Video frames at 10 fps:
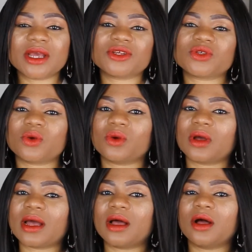
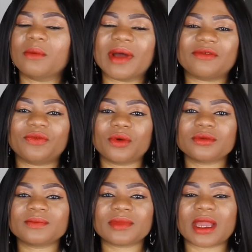So on my
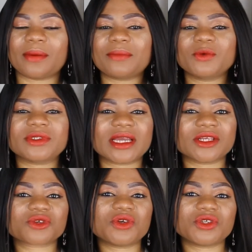phone, I probably will take
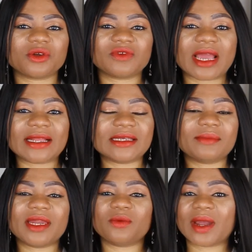a screenshot of the
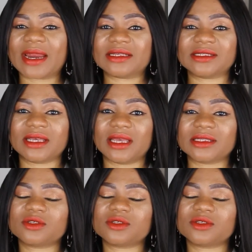item anywhere I see it.